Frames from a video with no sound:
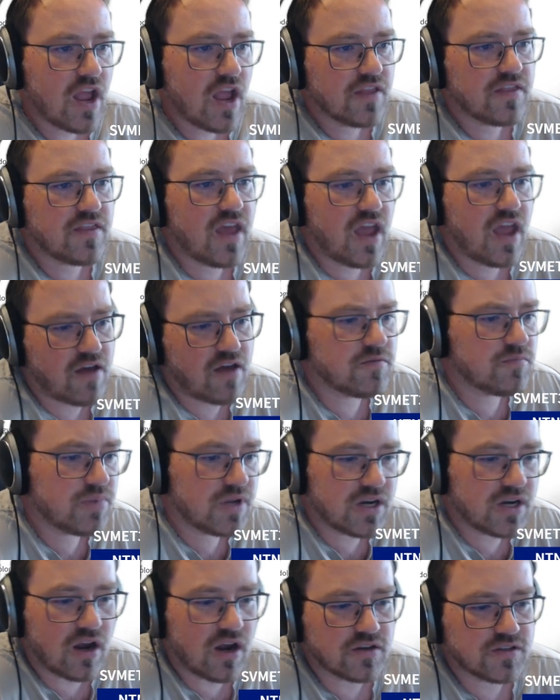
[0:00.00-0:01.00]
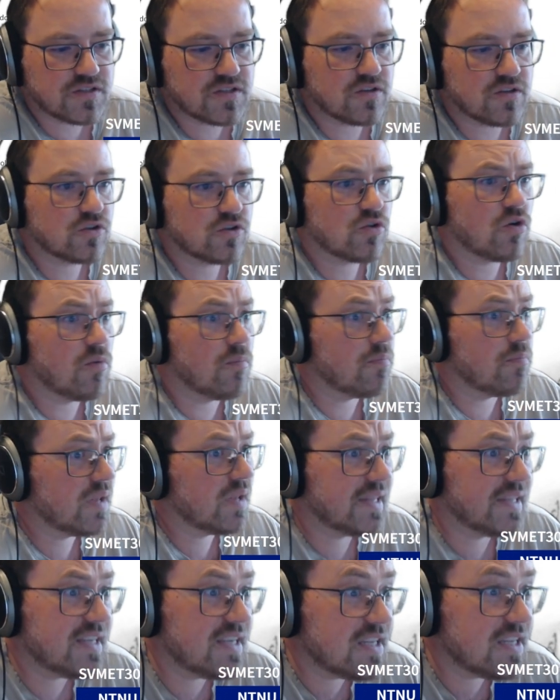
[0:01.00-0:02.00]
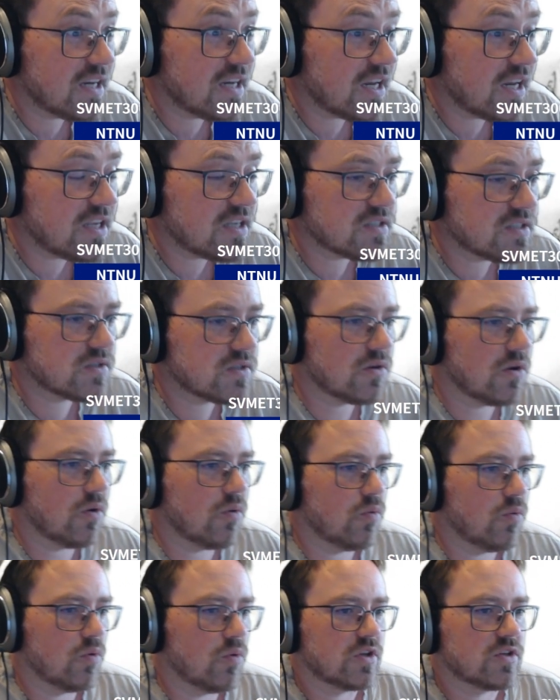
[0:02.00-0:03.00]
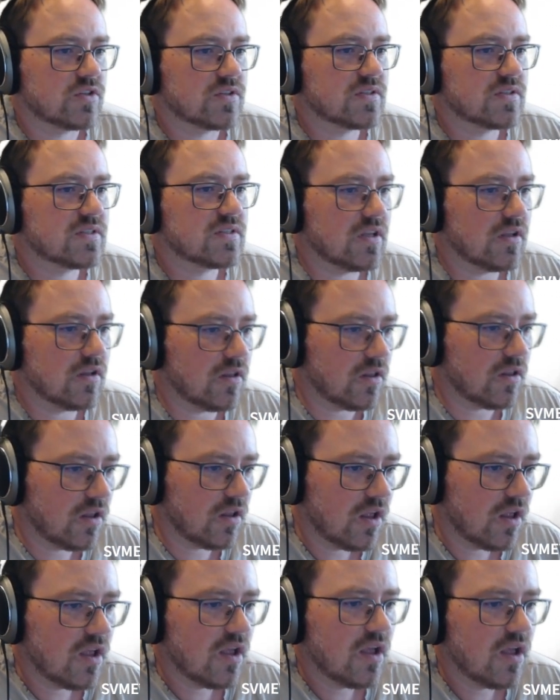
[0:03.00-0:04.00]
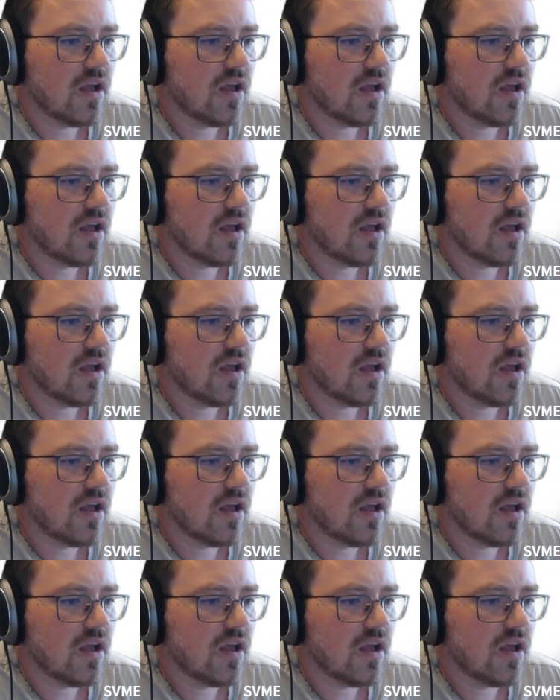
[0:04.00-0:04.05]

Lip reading: they haven't been answered completely, so it still